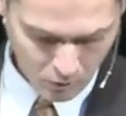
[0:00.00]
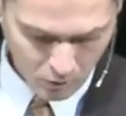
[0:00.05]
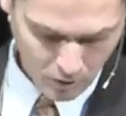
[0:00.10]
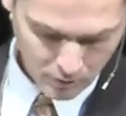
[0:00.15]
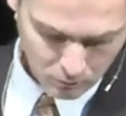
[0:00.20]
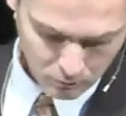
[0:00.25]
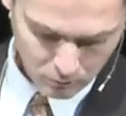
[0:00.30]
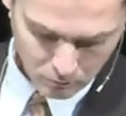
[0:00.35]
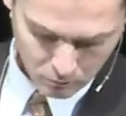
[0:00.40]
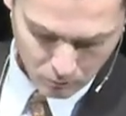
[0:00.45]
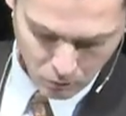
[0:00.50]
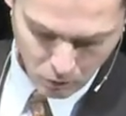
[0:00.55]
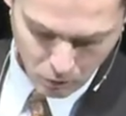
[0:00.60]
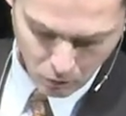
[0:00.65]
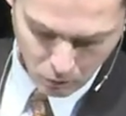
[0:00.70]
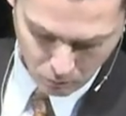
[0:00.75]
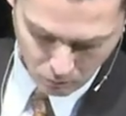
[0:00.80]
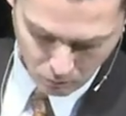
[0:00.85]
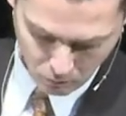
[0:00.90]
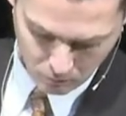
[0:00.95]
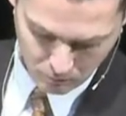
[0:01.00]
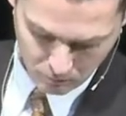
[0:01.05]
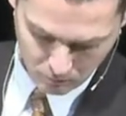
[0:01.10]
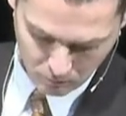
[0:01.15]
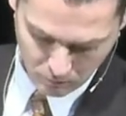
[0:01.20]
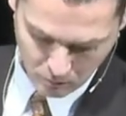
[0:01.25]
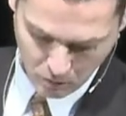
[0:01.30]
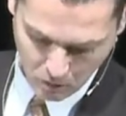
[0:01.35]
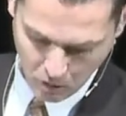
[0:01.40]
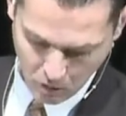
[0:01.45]
know, I don't know
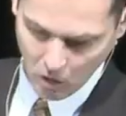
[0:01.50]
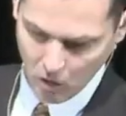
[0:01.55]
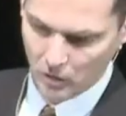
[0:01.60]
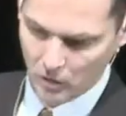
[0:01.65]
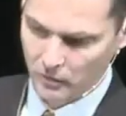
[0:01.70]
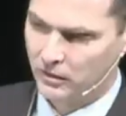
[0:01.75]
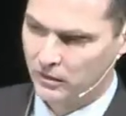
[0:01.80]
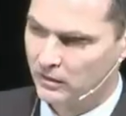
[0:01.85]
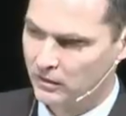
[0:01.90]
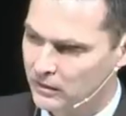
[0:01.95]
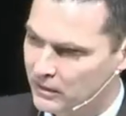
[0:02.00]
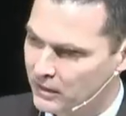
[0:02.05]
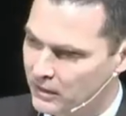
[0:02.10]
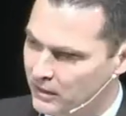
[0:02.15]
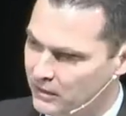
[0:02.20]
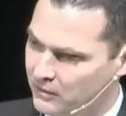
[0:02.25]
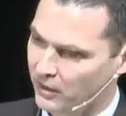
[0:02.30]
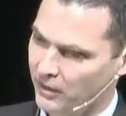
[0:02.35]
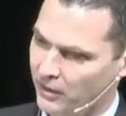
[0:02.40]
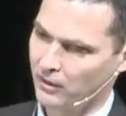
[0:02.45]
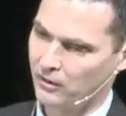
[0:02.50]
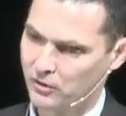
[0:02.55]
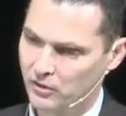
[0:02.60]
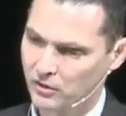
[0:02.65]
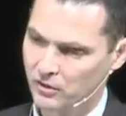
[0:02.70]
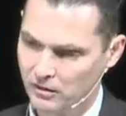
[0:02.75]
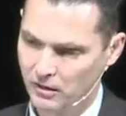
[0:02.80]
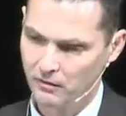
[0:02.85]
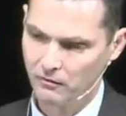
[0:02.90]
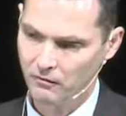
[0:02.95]
all the details
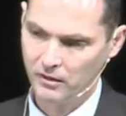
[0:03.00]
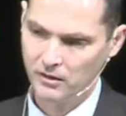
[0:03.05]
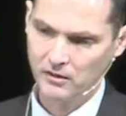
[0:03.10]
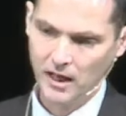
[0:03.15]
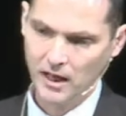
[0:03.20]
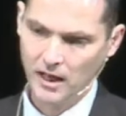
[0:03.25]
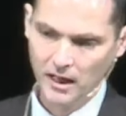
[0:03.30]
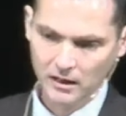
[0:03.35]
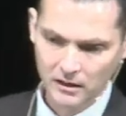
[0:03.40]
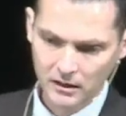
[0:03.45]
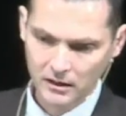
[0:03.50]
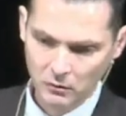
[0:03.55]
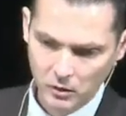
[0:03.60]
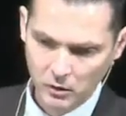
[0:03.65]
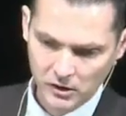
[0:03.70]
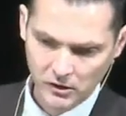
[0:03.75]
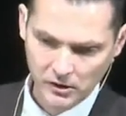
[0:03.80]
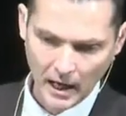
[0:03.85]
of exactly what's